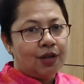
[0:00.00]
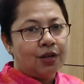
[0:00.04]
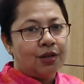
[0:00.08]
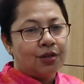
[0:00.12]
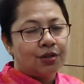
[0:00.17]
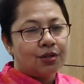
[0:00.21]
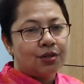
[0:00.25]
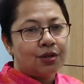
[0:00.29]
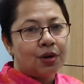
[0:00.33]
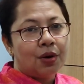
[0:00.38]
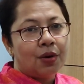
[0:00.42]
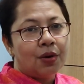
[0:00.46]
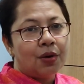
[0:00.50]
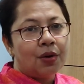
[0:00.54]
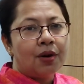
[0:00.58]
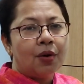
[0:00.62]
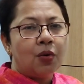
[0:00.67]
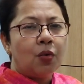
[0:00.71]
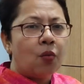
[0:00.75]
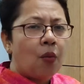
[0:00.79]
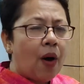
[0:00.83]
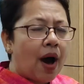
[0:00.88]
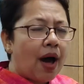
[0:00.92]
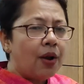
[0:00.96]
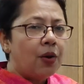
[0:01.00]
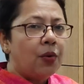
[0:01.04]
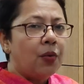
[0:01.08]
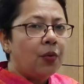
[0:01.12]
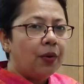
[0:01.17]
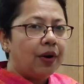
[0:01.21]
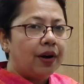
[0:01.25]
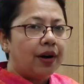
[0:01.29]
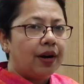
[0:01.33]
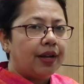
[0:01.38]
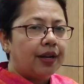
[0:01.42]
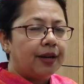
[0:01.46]
So, one
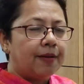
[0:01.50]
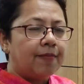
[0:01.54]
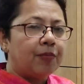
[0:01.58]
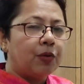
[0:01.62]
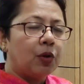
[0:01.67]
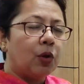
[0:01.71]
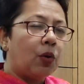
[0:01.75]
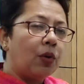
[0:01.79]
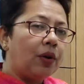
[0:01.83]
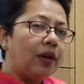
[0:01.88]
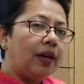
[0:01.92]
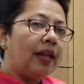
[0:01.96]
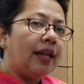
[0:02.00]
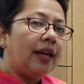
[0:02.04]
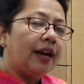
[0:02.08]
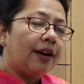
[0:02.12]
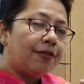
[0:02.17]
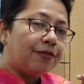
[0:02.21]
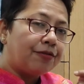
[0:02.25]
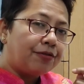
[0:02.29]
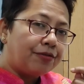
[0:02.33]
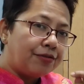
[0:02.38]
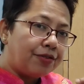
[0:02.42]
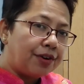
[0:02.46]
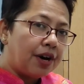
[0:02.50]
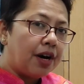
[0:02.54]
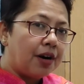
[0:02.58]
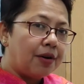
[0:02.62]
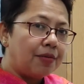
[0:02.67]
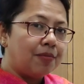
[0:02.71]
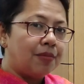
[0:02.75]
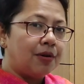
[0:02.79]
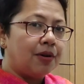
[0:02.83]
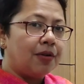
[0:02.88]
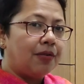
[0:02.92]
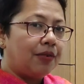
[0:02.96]
word, only a
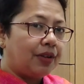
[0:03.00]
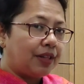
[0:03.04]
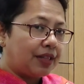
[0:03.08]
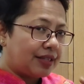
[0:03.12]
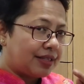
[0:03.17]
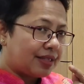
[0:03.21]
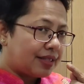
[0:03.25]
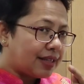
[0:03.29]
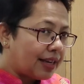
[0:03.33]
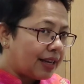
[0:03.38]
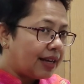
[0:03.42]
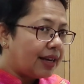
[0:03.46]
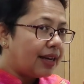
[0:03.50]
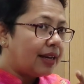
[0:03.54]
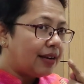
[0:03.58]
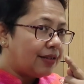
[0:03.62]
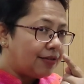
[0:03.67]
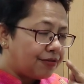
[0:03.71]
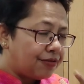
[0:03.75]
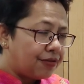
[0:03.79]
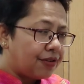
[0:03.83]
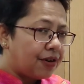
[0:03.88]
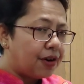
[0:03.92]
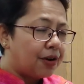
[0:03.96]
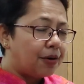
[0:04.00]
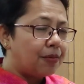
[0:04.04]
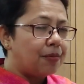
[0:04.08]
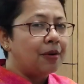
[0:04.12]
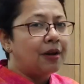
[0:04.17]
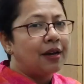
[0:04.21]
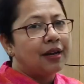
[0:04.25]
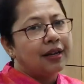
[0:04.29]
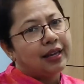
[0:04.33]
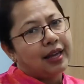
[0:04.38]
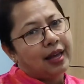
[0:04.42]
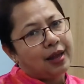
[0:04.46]
verb with a single verb
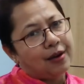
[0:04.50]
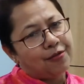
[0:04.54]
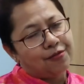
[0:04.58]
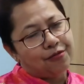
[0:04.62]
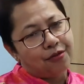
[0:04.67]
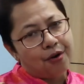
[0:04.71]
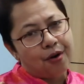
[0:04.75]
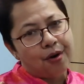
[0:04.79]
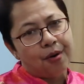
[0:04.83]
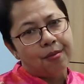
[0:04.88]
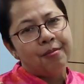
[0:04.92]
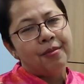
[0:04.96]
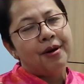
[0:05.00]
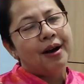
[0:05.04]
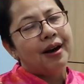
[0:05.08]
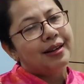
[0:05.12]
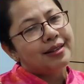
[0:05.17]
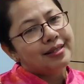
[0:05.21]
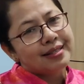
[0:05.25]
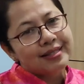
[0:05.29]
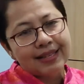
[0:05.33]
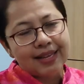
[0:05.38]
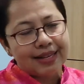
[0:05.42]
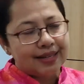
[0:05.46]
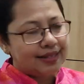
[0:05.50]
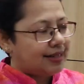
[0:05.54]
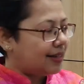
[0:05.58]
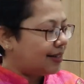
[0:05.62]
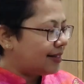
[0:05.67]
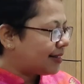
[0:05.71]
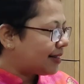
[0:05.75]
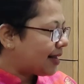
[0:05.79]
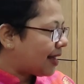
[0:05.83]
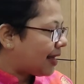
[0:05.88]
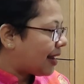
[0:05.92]
can form a sentence,